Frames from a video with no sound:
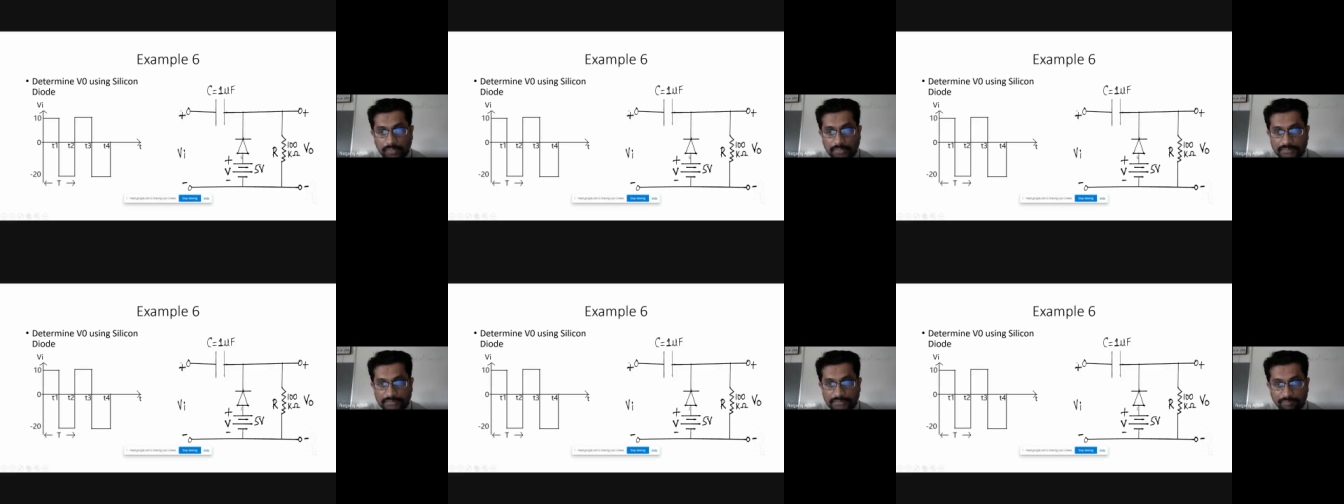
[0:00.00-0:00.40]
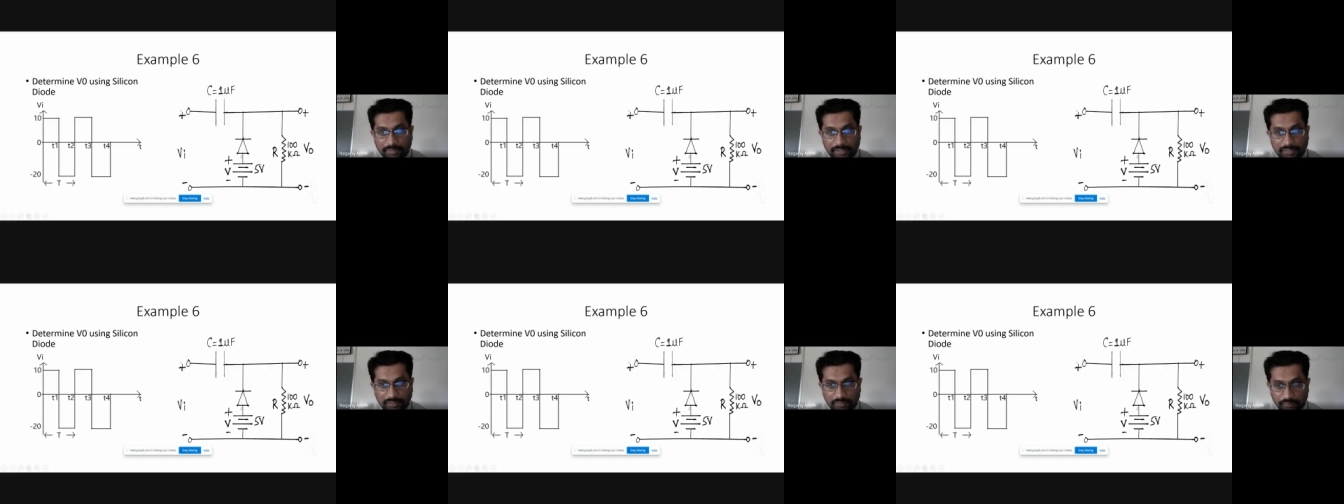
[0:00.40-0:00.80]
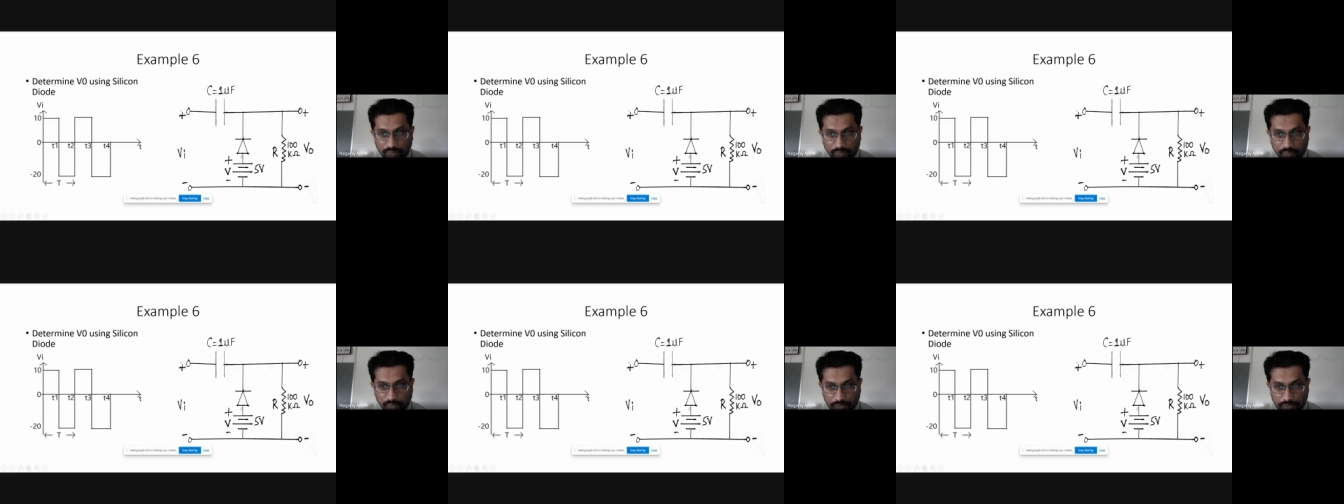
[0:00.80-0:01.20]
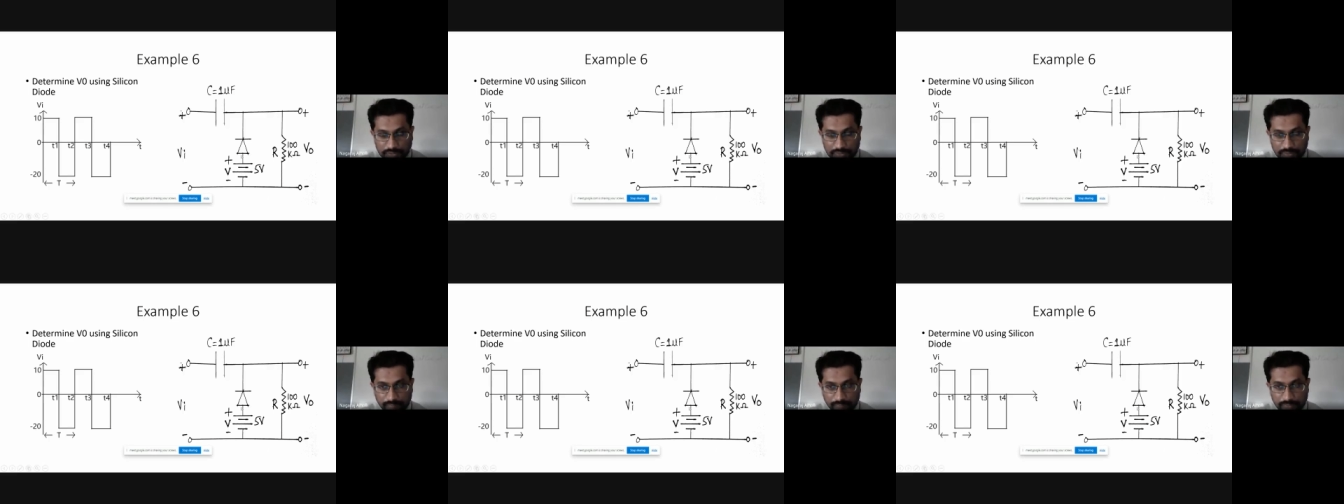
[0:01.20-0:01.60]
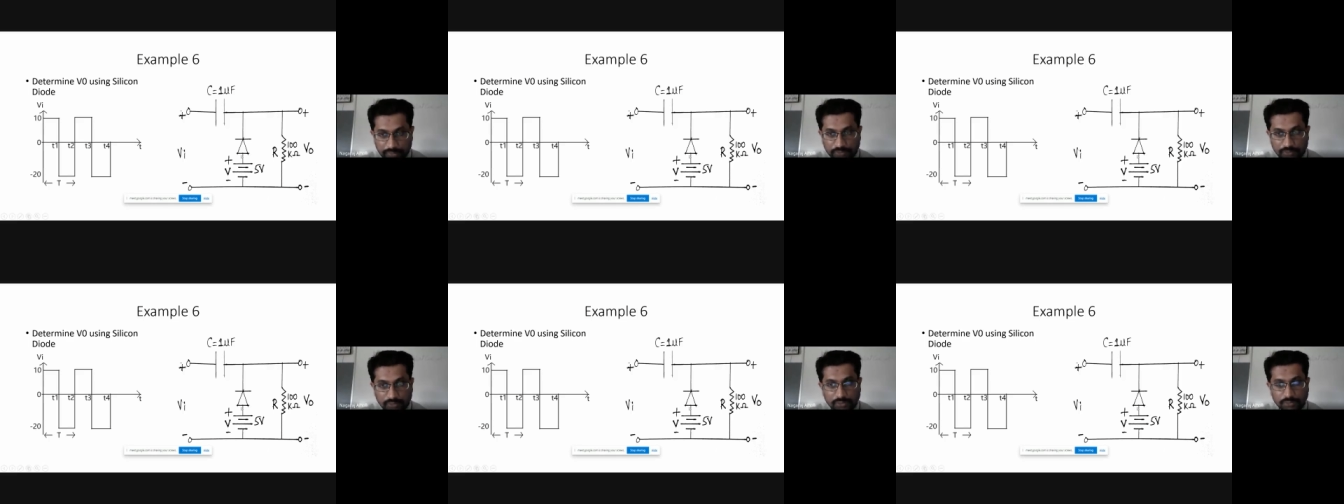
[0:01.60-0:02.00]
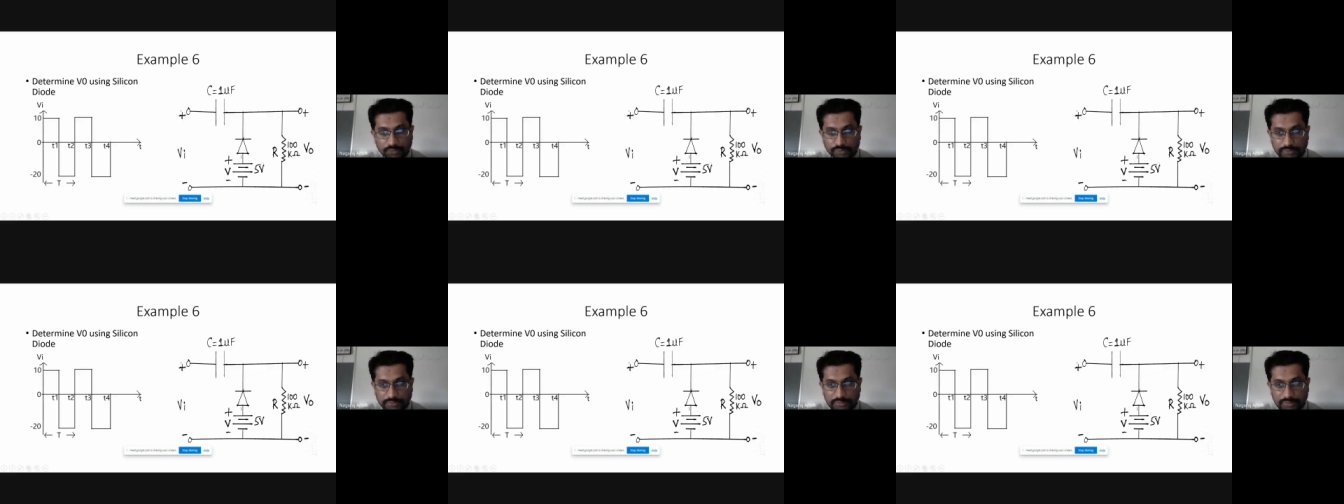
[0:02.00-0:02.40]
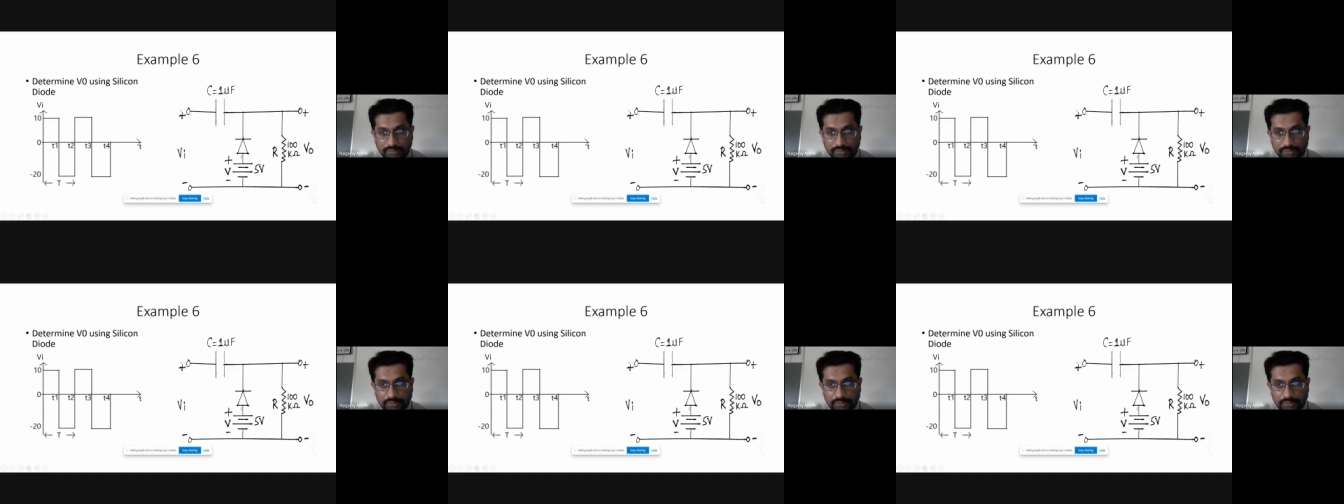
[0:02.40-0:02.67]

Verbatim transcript: 0.7 volts. Yes or no, students?